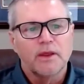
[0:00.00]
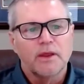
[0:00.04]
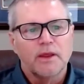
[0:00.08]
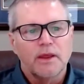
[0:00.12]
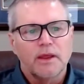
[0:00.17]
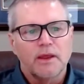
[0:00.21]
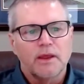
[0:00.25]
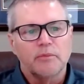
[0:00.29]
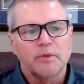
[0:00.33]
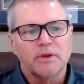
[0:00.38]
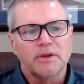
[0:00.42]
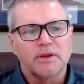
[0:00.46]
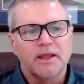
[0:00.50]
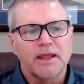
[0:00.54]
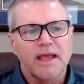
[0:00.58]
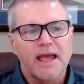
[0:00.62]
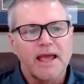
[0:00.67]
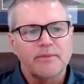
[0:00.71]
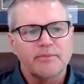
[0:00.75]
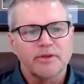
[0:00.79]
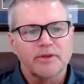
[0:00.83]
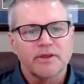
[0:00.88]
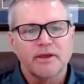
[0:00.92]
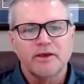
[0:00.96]
But the
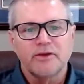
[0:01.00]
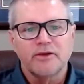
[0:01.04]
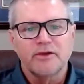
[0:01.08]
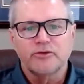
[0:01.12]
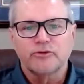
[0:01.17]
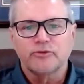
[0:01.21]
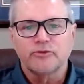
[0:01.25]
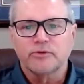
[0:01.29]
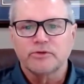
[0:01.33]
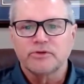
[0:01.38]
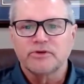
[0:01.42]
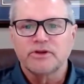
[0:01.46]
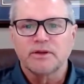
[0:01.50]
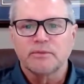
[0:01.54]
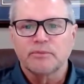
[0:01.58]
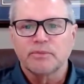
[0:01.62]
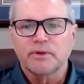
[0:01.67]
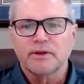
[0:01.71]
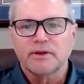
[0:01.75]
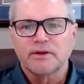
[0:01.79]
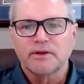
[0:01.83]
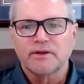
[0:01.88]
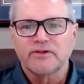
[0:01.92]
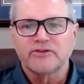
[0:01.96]
applications were
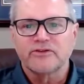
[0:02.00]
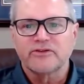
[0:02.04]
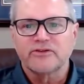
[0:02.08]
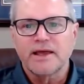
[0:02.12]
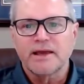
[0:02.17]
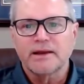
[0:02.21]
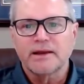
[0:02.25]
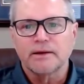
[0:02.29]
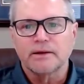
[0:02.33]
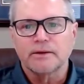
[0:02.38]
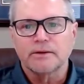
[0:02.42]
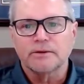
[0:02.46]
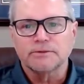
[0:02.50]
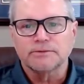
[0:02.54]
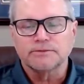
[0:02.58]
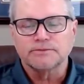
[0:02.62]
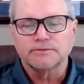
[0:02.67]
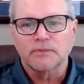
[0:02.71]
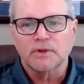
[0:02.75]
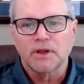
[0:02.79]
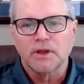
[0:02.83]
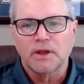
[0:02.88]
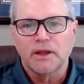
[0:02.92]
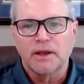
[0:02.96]
typically siloed.
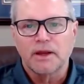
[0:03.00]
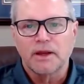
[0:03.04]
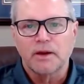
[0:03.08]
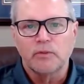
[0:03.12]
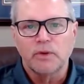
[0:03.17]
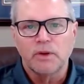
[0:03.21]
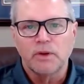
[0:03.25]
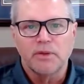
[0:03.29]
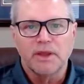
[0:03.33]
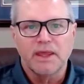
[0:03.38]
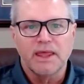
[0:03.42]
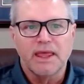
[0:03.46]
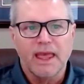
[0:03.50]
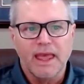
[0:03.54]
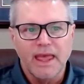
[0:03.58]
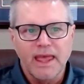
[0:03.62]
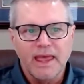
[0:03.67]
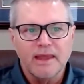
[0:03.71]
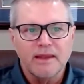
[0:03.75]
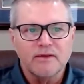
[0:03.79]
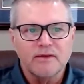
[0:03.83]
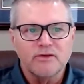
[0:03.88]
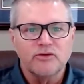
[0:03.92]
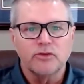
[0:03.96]
And we
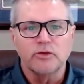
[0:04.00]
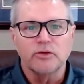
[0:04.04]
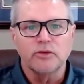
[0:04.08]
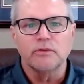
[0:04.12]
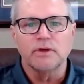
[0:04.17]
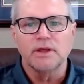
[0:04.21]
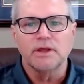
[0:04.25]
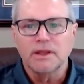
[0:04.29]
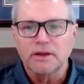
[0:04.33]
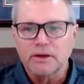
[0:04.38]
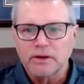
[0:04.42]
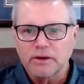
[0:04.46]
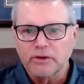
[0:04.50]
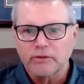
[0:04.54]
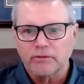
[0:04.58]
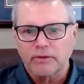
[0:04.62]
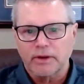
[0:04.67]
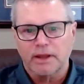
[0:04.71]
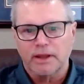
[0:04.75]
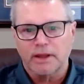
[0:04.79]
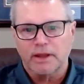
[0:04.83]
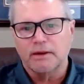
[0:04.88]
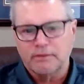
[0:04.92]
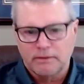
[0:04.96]
began to
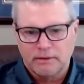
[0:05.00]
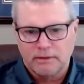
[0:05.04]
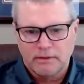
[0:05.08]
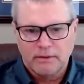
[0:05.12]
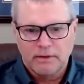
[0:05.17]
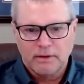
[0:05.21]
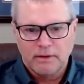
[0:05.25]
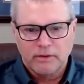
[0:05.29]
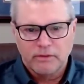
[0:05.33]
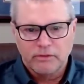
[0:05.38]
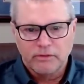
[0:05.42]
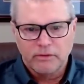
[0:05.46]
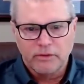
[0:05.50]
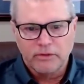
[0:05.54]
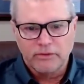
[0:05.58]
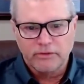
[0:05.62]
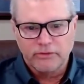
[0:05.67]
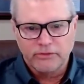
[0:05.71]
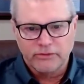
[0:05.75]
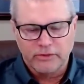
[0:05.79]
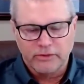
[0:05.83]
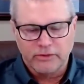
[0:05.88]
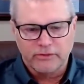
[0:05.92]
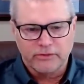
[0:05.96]
integrate
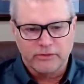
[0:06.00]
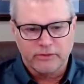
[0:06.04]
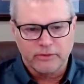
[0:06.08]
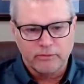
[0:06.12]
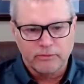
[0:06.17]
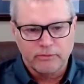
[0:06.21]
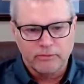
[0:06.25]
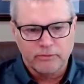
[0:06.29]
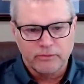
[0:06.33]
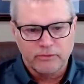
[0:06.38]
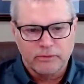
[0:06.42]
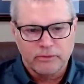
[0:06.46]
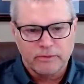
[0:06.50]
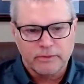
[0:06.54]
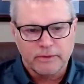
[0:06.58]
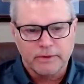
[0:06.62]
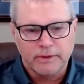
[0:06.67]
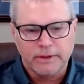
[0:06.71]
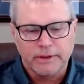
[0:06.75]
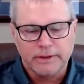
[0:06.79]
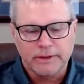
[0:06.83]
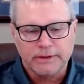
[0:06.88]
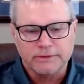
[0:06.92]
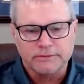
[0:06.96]
those systems
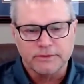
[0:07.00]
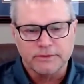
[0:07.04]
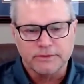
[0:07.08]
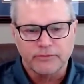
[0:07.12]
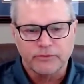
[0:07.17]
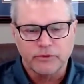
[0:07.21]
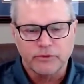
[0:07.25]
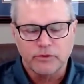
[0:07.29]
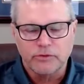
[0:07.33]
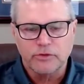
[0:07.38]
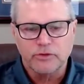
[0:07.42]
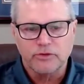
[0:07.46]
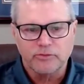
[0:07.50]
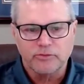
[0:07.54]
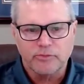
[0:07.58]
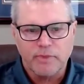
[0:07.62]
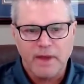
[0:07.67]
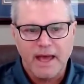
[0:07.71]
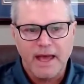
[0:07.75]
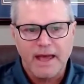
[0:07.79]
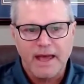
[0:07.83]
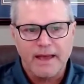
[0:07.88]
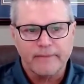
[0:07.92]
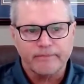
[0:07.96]
a few years
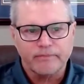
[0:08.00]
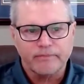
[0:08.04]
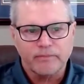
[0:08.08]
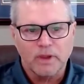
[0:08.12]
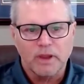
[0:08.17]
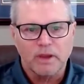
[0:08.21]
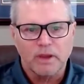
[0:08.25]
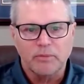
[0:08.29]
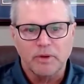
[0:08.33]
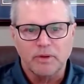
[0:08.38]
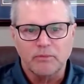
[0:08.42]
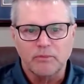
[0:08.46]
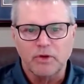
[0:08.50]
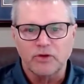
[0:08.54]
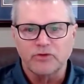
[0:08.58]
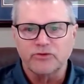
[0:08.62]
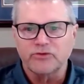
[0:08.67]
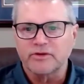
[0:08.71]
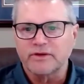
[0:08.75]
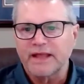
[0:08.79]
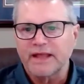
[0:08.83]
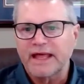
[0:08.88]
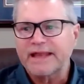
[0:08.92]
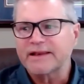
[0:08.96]
back, but most of
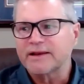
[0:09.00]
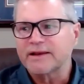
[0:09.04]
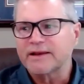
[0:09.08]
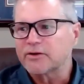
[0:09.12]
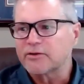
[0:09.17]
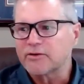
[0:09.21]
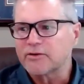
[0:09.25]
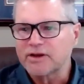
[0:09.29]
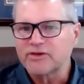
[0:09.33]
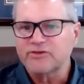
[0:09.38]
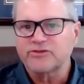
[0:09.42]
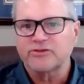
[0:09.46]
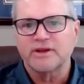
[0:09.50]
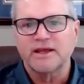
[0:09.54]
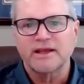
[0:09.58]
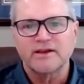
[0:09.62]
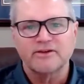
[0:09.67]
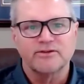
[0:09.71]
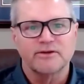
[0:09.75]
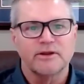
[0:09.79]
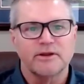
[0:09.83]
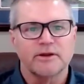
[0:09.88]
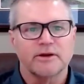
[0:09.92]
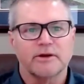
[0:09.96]
that integration
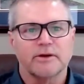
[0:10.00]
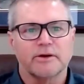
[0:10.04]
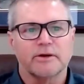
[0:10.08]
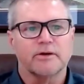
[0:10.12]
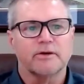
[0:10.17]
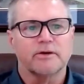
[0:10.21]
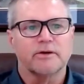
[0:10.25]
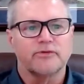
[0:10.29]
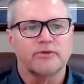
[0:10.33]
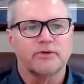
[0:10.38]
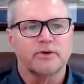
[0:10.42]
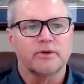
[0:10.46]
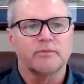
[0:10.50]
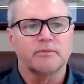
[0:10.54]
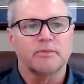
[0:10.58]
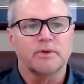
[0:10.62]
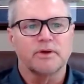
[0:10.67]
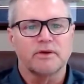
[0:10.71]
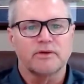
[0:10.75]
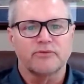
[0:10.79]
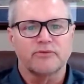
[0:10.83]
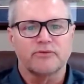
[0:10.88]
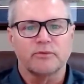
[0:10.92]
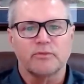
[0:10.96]
actually occurred
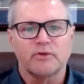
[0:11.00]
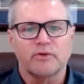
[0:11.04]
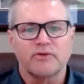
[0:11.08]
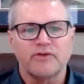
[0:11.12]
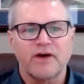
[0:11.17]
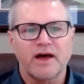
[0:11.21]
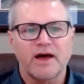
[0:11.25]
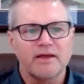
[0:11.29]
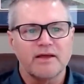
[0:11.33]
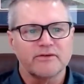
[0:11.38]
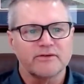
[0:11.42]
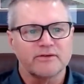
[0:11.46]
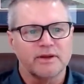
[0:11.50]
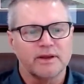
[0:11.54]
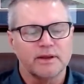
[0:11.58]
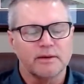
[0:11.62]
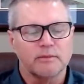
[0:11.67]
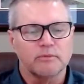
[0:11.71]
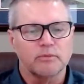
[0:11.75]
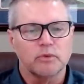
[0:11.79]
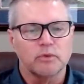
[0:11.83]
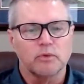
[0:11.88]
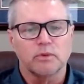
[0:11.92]
from a file standpoint.